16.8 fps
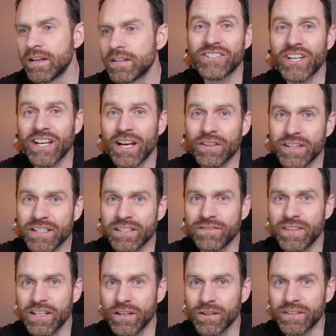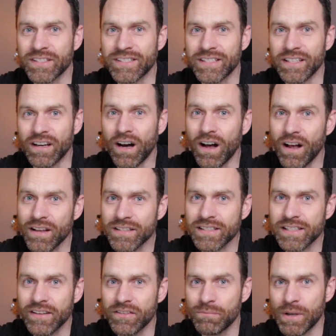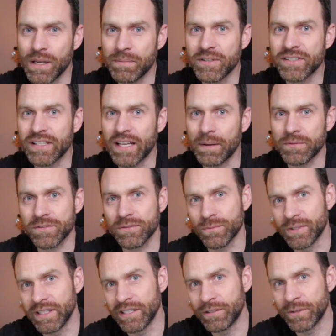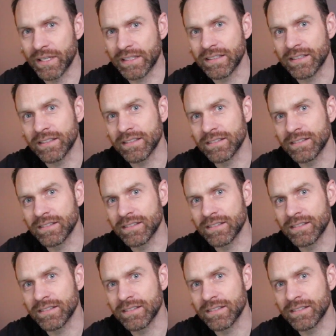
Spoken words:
Check out this video to see all 7 baby steps really quickly.